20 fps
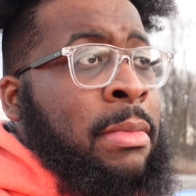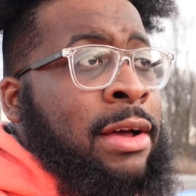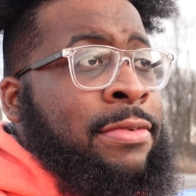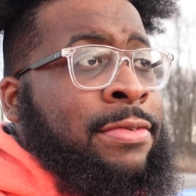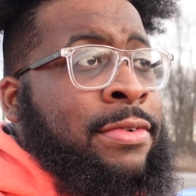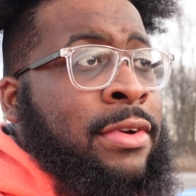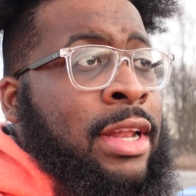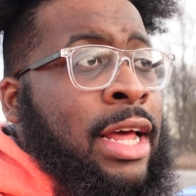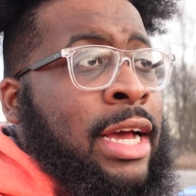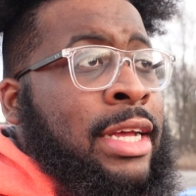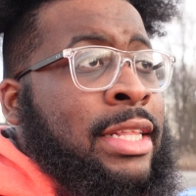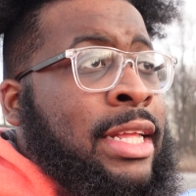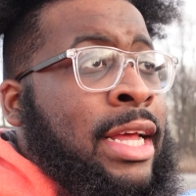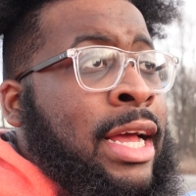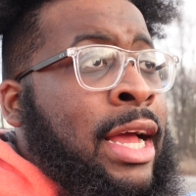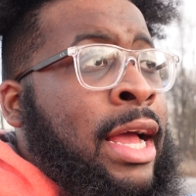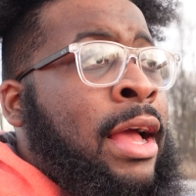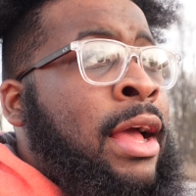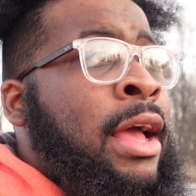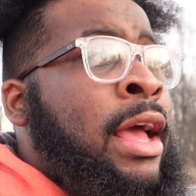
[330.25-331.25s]
I feel like
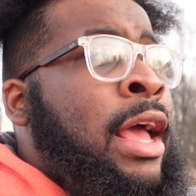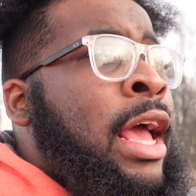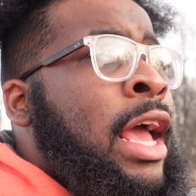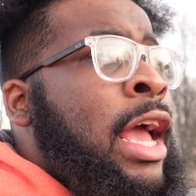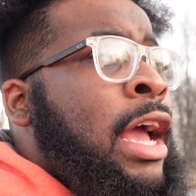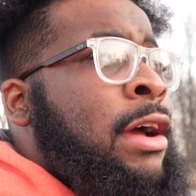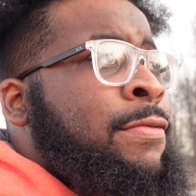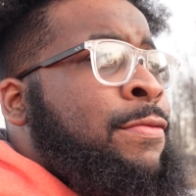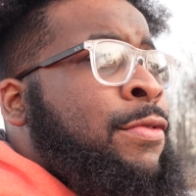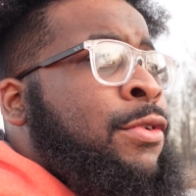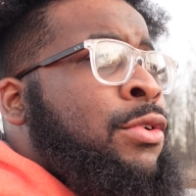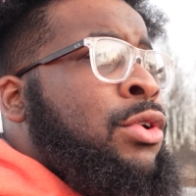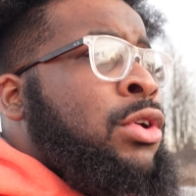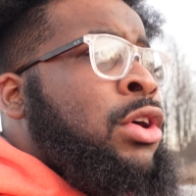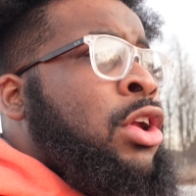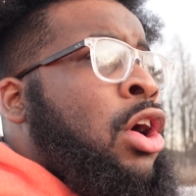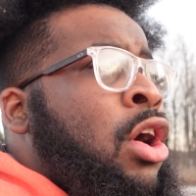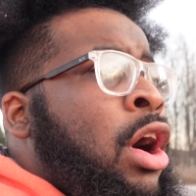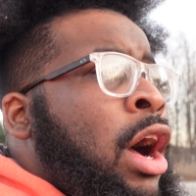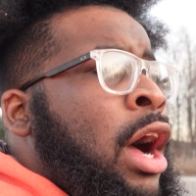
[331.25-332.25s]
that. And
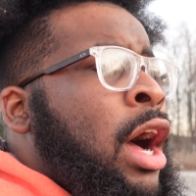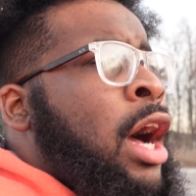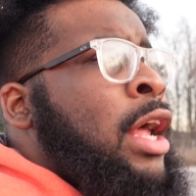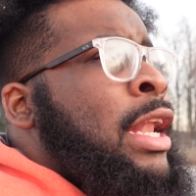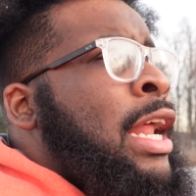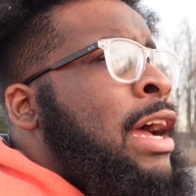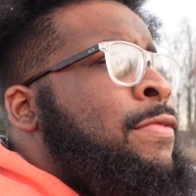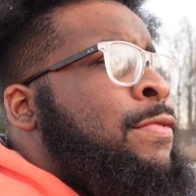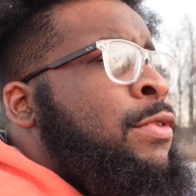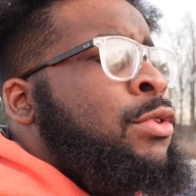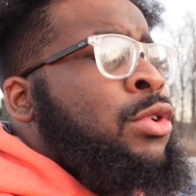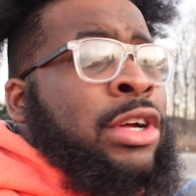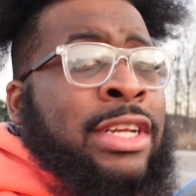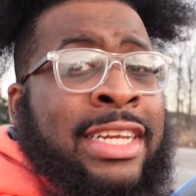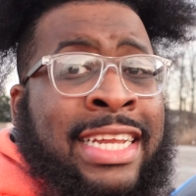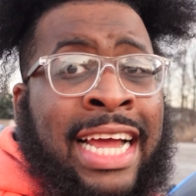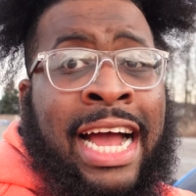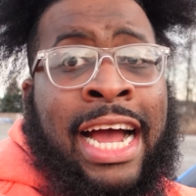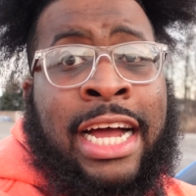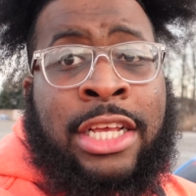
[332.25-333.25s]
not Ford,
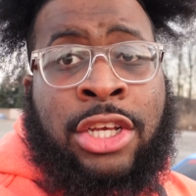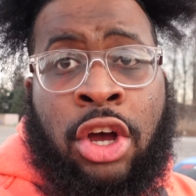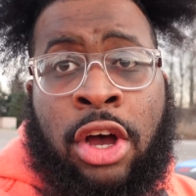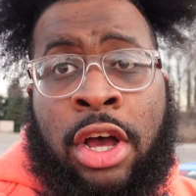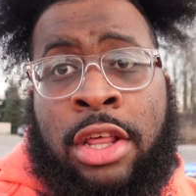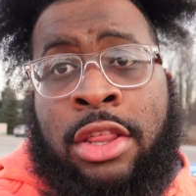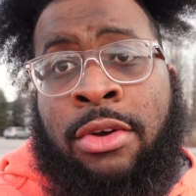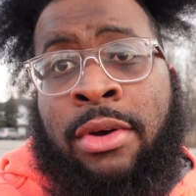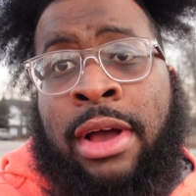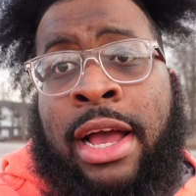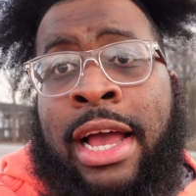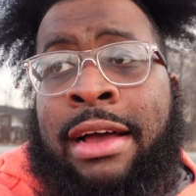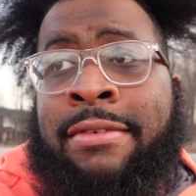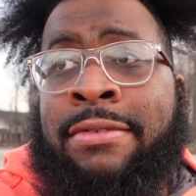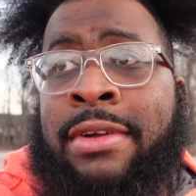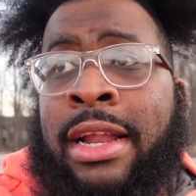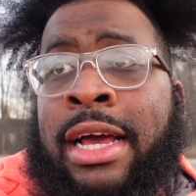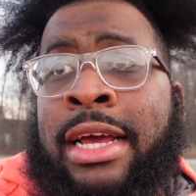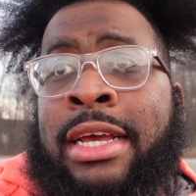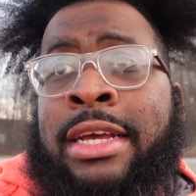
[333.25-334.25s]
Dodge also have
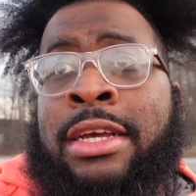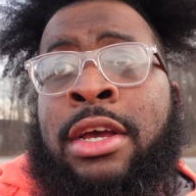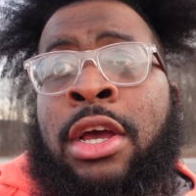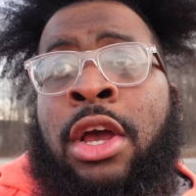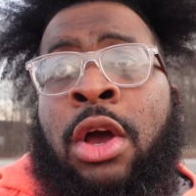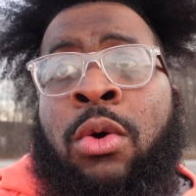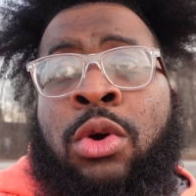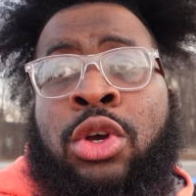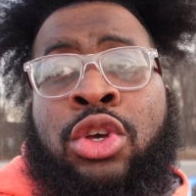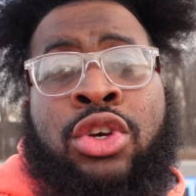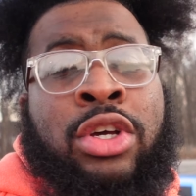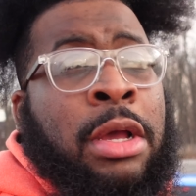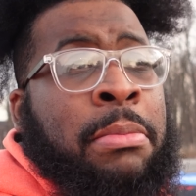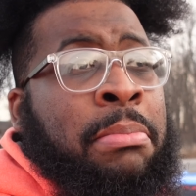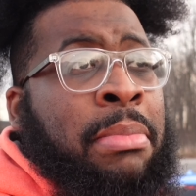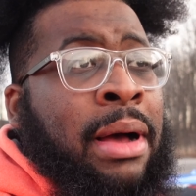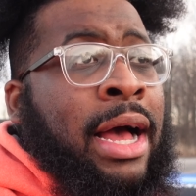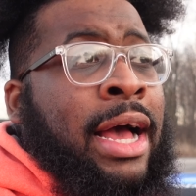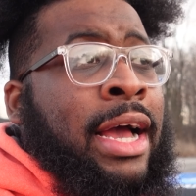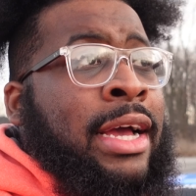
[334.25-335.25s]
like where you can
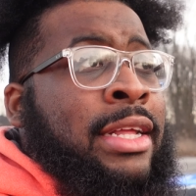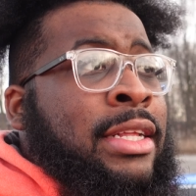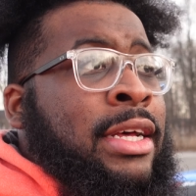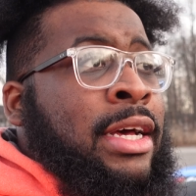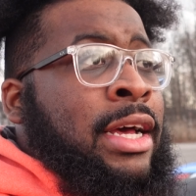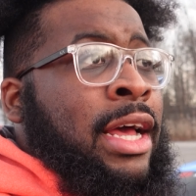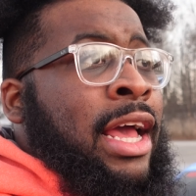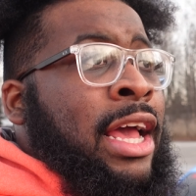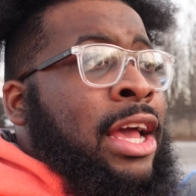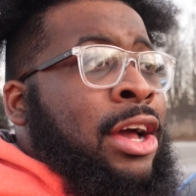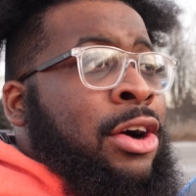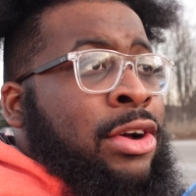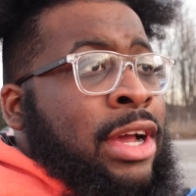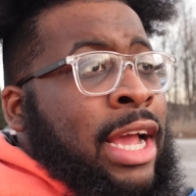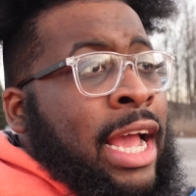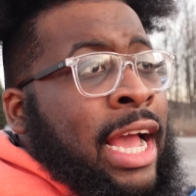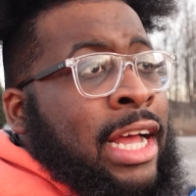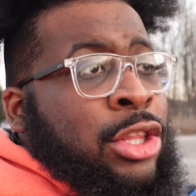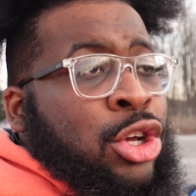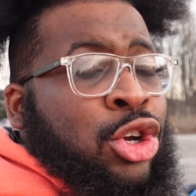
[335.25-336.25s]
buy the
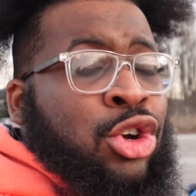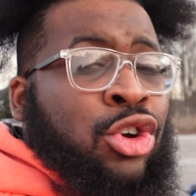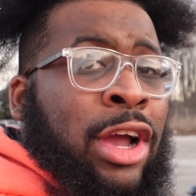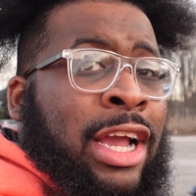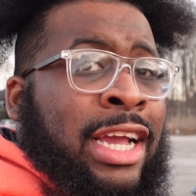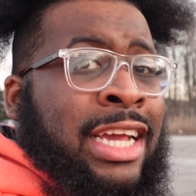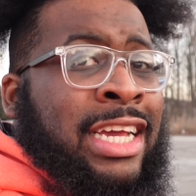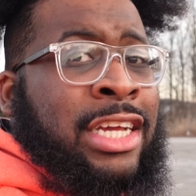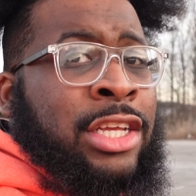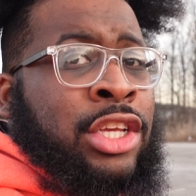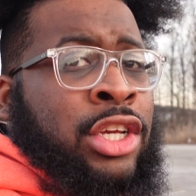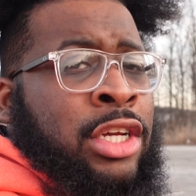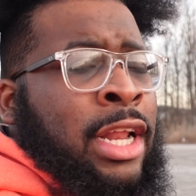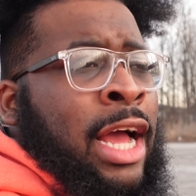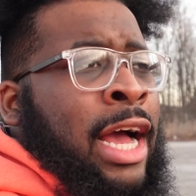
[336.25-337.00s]
Hellcat, the crate engine.